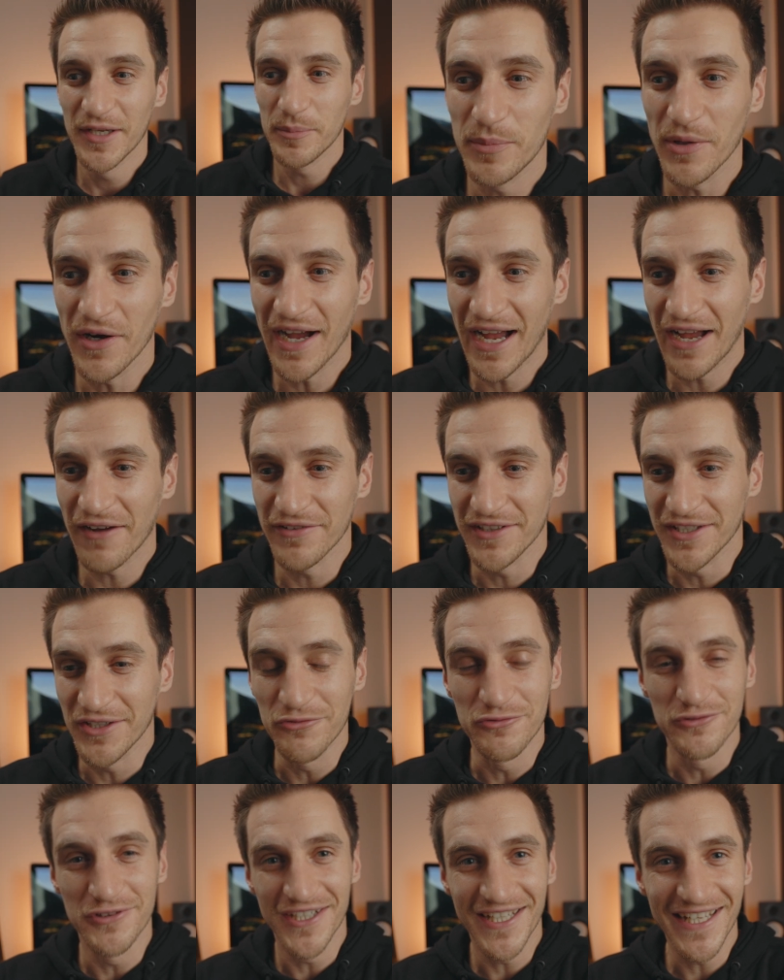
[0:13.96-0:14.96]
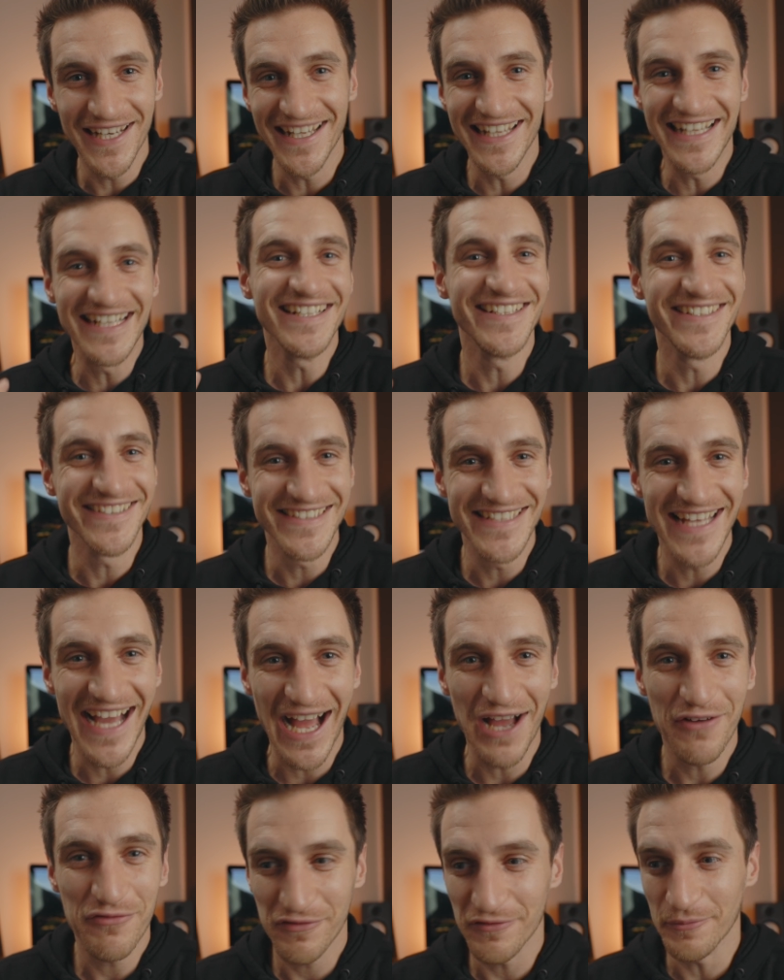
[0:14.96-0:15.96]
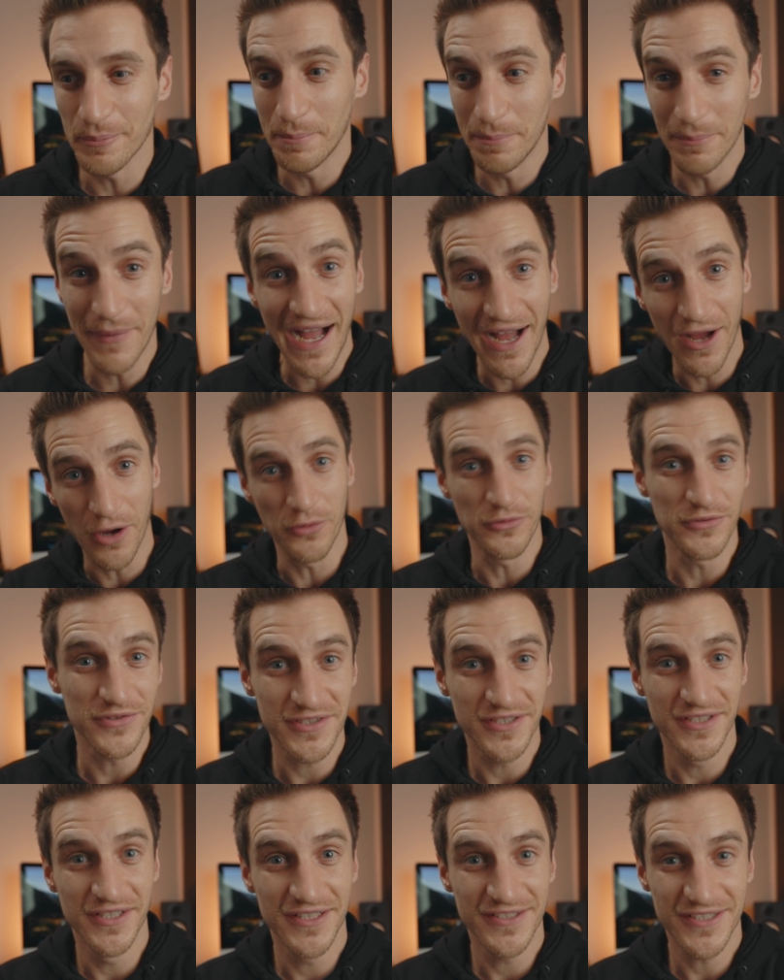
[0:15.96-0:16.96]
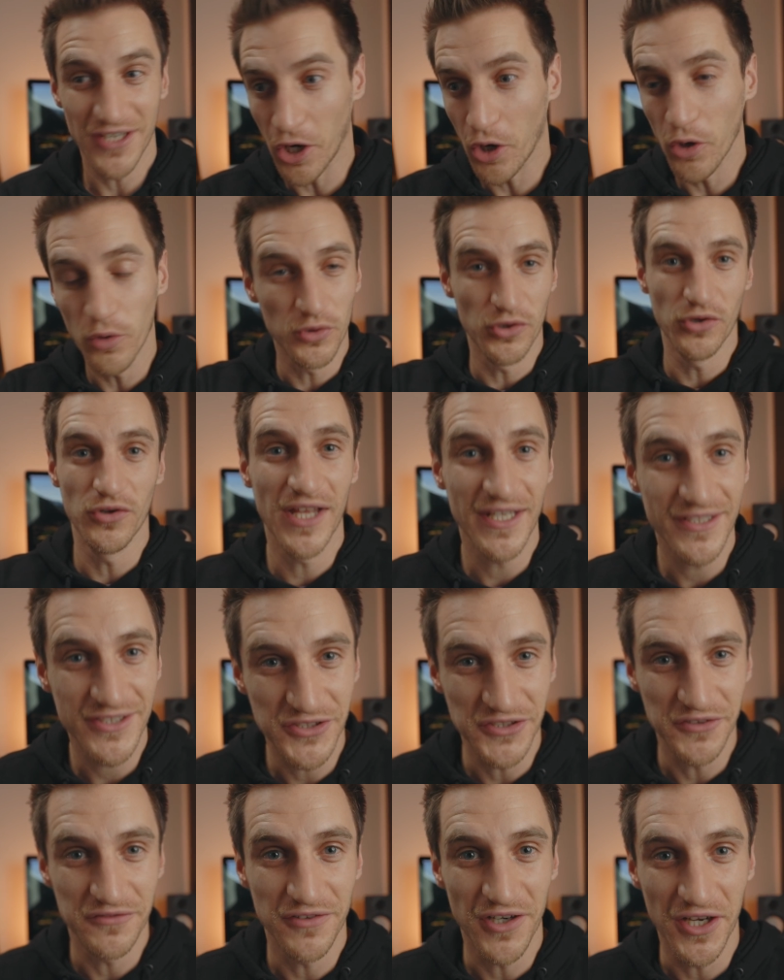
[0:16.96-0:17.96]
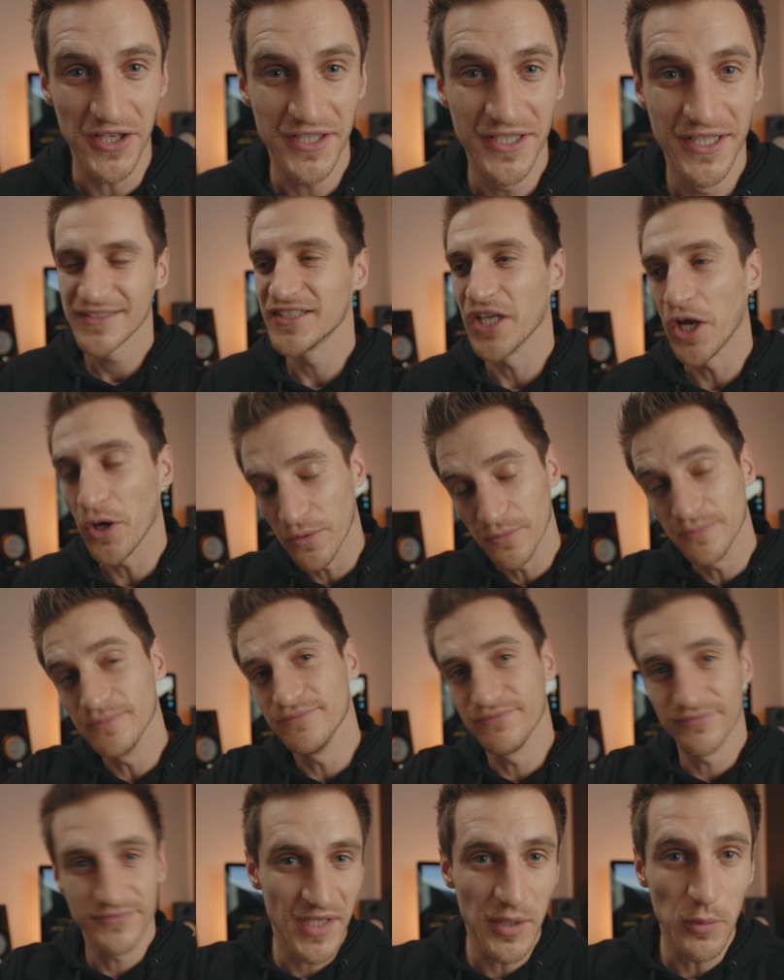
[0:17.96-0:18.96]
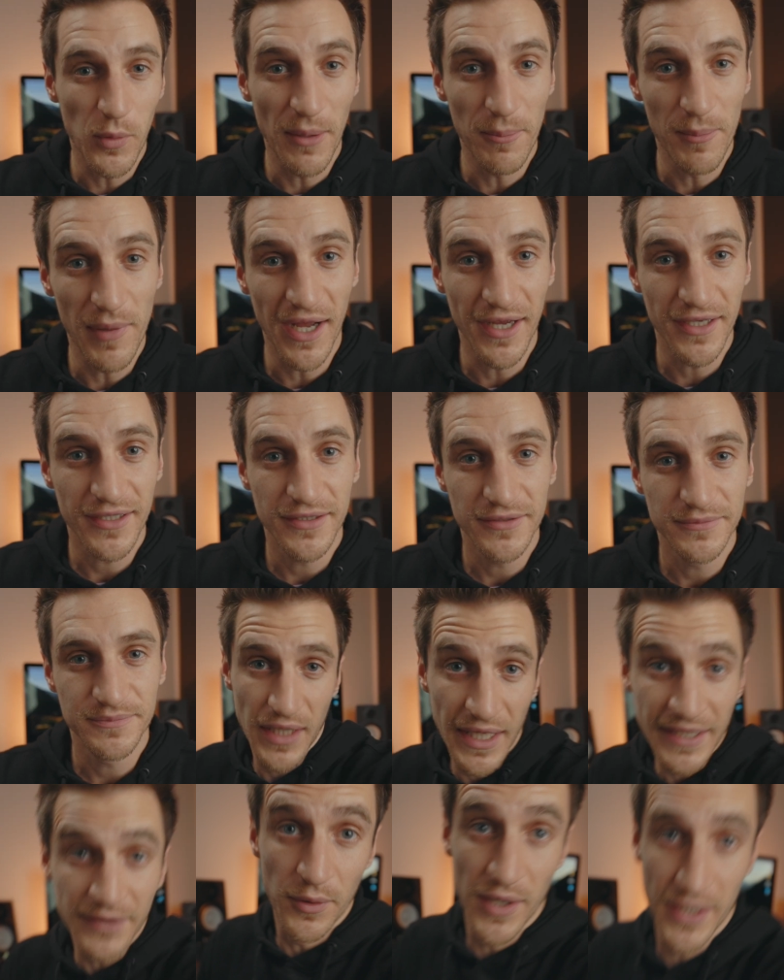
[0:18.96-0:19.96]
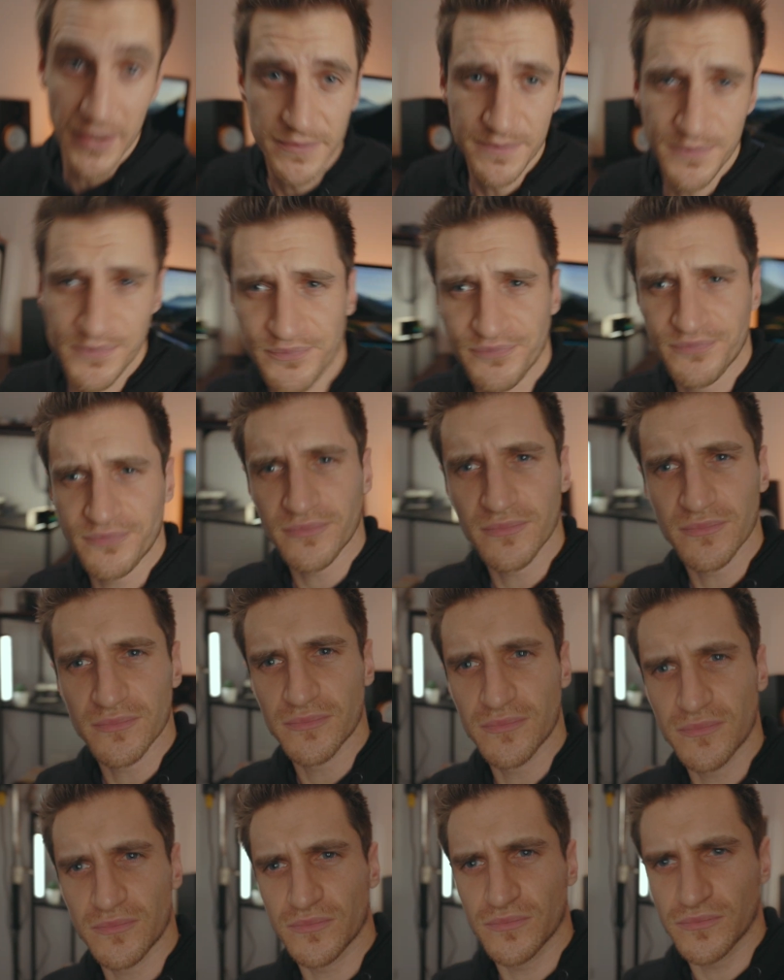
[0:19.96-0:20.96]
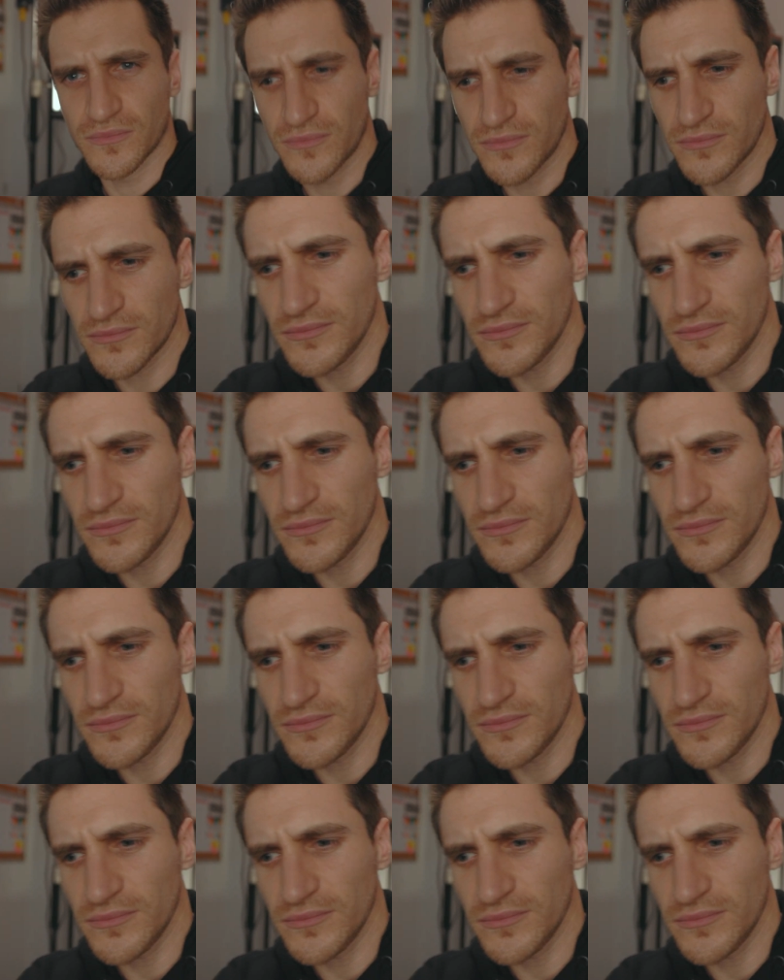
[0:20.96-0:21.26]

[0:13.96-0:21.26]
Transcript: but having a really naff mount to hold all that stuff on. So it went back. Anyway, something's come